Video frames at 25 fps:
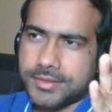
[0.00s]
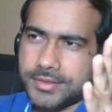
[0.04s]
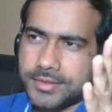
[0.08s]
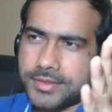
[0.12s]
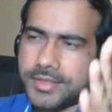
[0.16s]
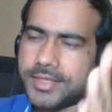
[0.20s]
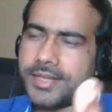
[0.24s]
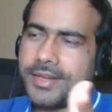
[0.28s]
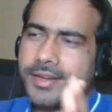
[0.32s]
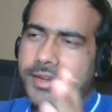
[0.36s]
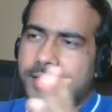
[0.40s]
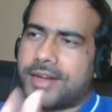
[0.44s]

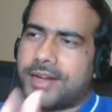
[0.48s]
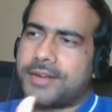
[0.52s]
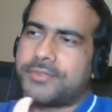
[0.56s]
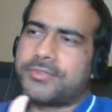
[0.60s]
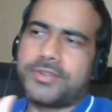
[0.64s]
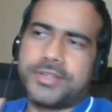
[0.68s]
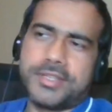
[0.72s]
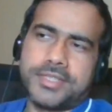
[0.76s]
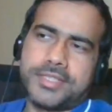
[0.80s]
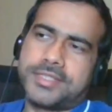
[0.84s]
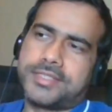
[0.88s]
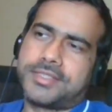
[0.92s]
They
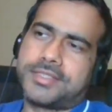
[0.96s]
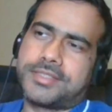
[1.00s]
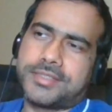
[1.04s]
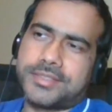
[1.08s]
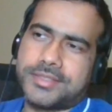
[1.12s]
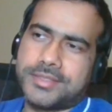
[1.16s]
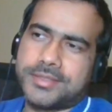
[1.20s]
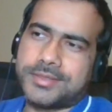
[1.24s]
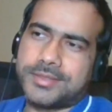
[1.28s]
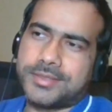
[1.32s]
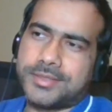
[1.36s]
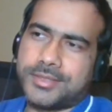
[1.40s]
laugh at
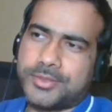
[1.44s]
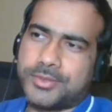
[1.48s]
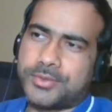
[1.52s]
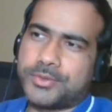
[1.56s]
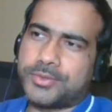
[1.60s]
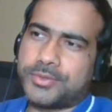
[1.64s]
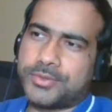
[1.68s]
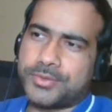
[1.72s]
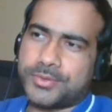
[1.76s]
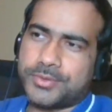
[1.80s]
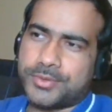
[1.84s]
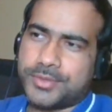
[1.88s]
this, you
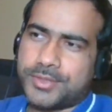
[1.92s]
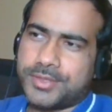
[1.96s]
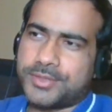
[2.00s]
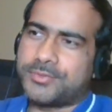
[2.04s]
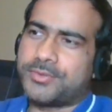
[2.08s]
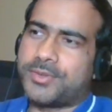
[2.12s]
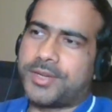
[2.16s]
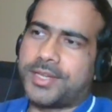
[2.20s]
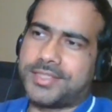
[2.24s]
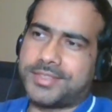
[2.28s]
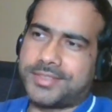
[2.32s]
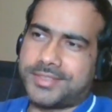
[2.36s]
know,
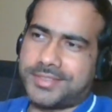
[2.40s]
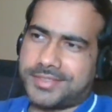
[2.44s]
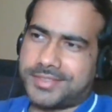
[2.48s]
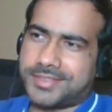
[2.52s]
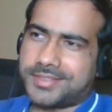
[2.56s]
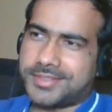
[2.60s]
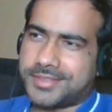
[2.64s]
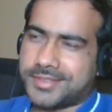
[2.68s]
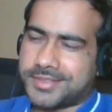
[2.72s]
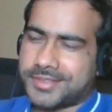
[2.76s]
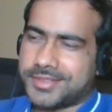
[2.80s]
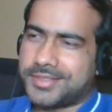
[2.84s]

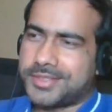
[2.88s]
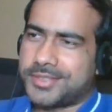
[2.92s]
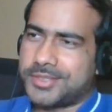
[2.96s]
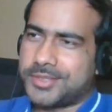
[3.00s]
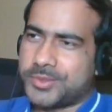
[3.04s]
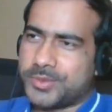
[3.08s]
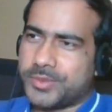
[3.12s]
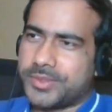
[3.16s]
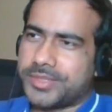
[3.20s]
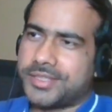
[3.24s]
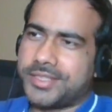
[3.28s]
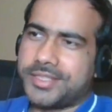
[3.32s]
advices
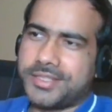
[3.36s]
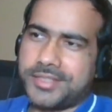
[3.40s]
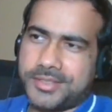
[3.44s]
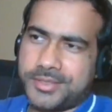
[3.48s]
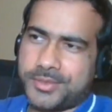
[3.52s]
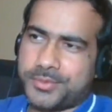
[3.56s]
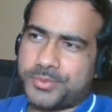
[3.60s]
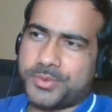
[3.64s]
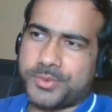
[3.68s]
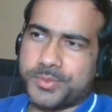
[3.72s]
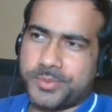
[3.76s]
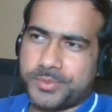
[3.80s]
when they
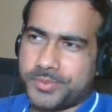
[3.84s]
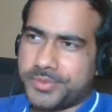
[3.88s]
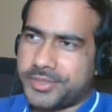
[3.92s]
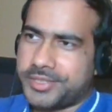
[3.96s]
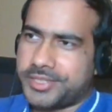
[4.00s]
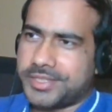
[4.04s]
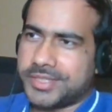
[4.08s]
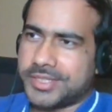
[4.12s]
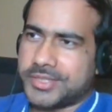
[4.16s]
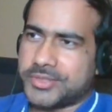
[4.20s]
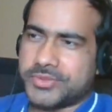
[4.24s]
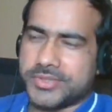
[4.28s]
hear from
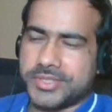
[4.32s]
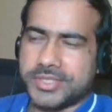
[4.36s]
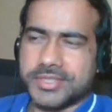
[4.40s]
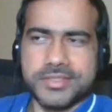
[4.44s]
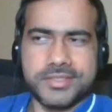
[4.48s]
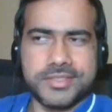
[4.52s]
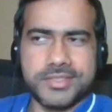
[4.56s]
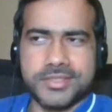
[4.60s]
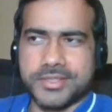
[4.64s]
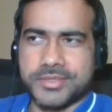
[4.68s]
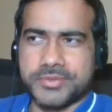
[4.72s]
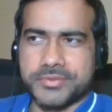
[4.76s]
retail
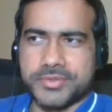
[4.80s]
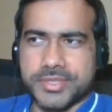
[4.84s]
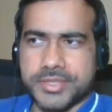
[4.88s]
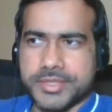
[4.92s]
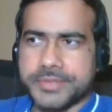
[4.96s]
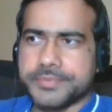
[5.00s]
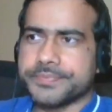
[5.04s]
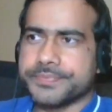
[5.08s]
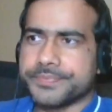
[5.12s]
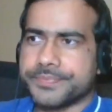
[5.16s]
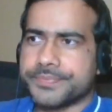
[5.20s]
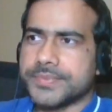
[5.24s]
traders and everything,
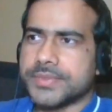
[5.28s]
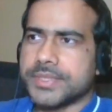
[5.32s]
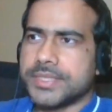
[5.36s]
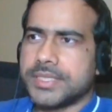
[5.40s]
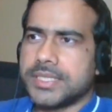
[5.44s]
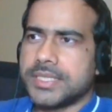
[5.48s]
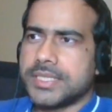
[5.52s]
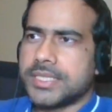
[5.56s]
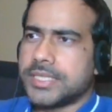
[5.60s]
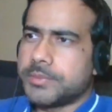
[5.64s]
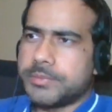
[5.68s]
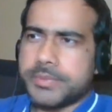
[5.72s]

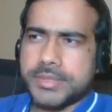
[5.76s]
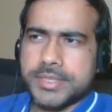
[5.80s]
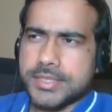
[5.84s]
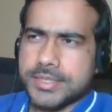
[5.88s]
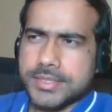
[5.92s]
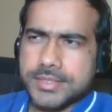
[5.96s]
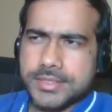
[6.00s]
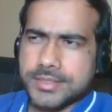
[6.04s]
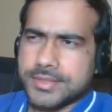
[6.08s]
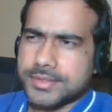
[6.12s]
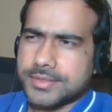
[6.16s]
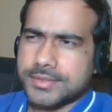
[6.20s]

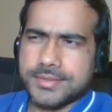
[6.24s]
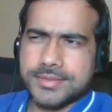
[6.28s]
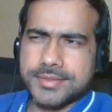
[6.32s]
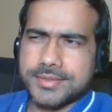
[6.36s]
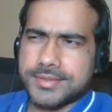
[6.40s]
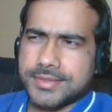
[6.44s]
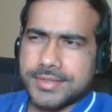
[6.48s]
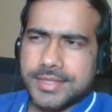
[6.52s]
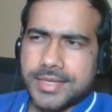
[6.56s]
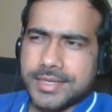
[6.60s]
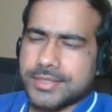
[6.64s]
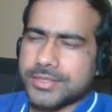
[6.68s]
because
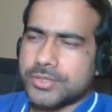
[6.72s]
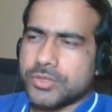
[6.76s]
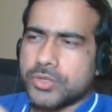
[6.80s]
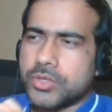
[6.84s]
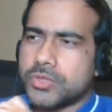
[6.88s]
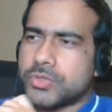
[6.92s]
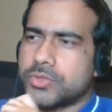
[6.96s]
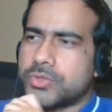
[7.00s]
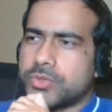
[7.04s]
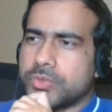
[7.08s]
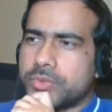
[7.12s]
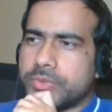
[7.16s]
that's
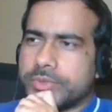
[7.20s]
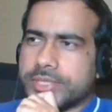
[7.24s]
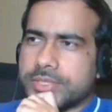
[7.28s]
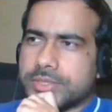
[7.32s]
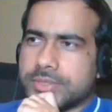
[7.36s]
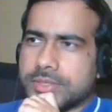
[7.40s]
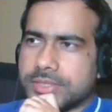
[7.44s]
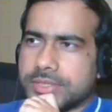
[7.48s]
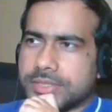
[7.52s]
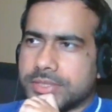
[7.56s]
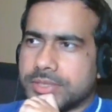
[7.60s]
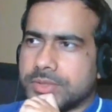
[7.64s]
not true
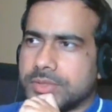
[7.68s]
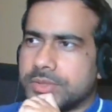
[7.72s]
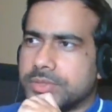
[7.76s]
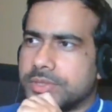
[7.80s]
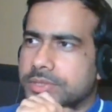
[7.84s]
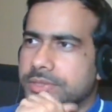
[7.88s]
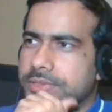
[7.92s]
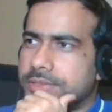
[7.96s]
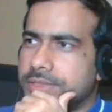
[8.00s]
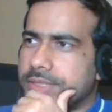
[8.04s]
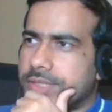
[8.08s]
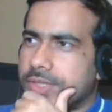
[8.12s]
actually. You know,
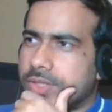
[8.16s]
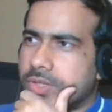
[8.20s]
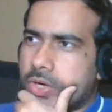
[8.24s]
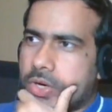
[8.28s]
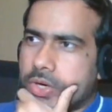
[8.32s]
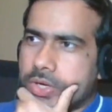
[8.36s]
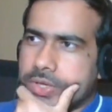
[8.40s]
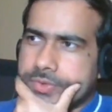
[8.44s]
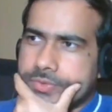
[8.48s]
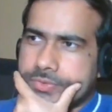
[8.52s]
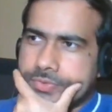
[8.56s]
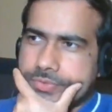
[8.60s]
there are a
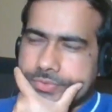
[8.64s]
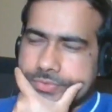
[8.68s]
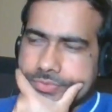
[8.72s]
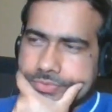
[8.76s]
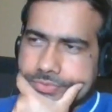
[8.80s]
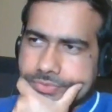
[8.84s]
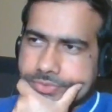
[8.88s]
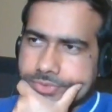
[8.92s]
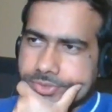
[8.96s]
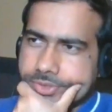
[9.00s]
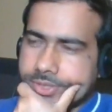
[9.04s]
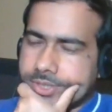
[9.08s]
lot
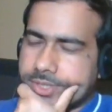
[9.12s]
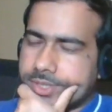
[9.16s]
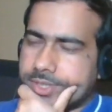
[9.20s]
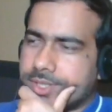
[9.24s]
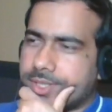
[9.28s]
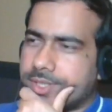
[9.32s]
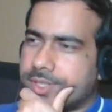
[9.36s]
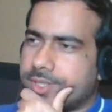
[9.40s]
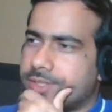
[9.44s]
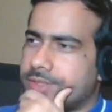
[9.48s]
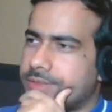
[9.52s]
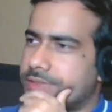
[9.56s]

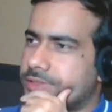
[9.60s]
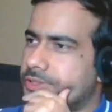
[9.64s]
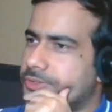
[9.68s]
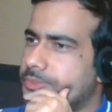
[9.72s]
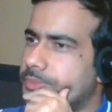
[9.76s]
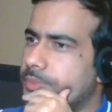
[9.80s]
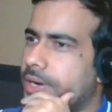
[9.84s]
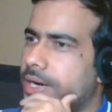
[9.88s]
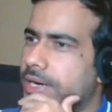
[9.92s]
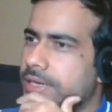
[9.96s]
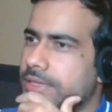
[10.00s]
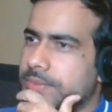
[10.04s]
of
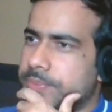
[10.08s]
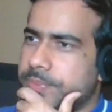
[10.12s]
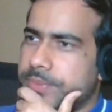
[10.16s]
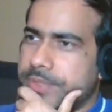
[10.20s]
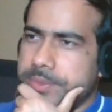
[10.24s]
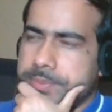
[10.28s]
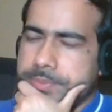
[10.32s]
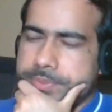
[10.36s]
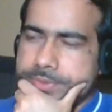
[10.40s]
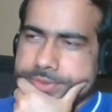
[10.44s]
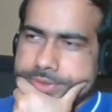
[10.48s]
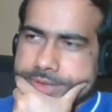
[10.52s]
smart
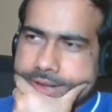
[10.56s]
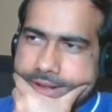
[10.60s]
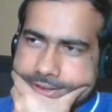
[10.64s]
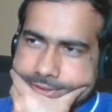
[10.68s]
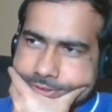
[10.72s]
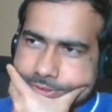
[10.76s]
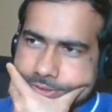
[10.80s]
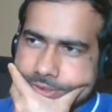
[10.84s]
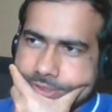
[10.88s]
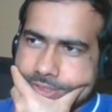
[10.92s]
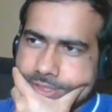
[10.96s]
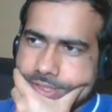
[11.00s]
people
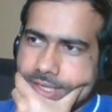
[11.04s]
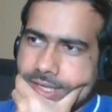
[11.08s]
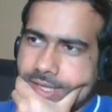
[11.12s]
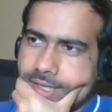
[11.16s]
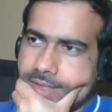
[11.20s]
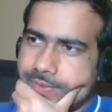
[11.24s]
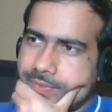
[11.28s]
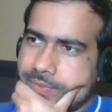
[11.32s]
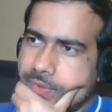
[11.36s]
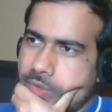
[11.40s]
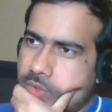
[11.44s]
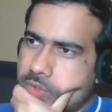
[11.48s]
actually
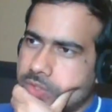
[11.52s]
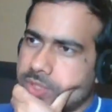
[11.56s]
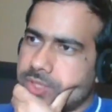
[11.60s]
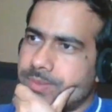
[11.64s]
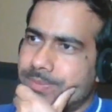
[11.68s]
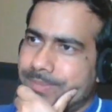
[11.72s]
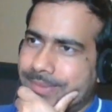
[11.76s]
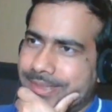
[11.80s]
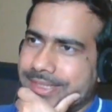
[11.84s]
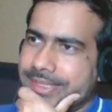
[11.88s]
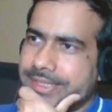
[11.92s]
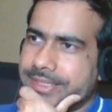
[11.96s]
have
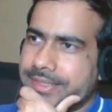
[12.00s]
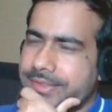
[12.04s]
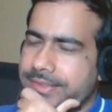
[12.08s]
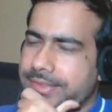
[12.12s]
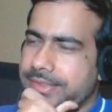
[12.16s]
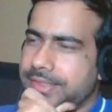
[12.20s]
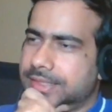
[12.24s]
lost money,